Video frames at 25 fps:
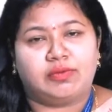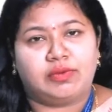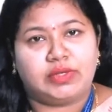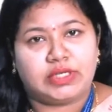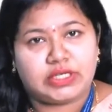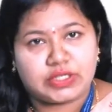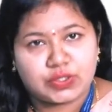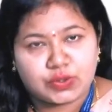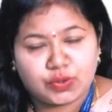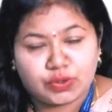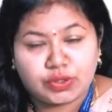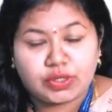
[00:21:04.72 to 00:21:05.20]
is
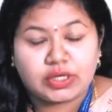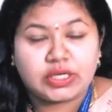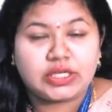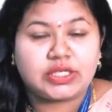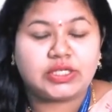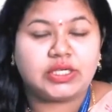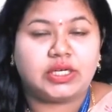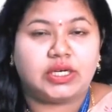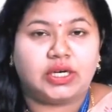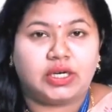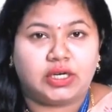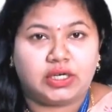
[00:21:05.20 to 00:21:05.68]
going to reach the
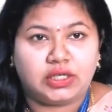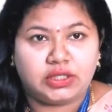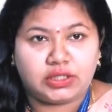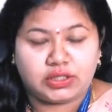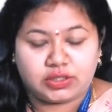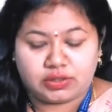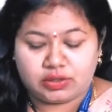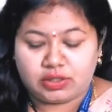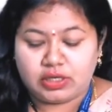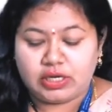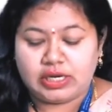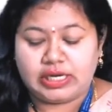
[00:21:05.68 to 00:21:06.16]
earth
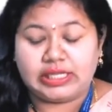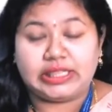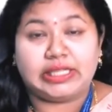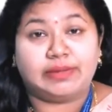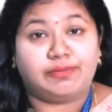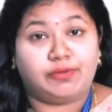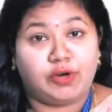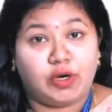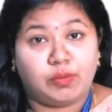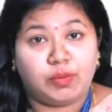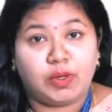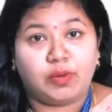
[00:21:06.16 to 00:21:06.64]
in the form
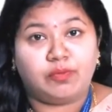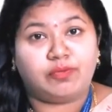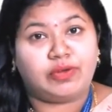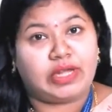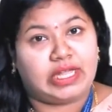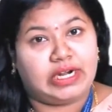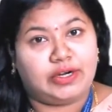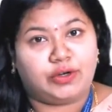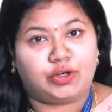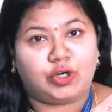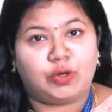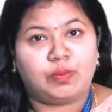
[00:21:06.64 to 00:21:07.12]
of
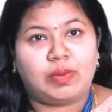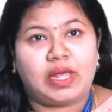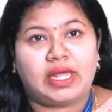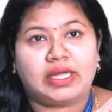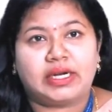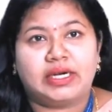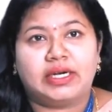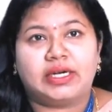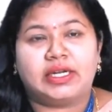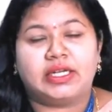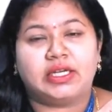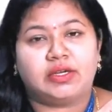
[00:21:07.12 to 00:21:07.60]

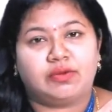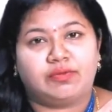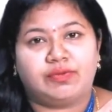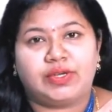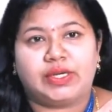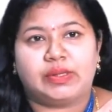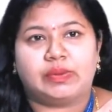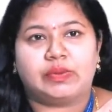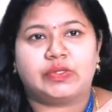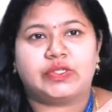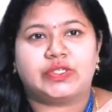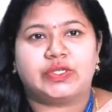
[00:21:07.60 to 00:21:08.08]
electromagnetic
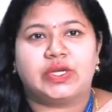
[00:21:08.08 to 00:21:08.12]
waves.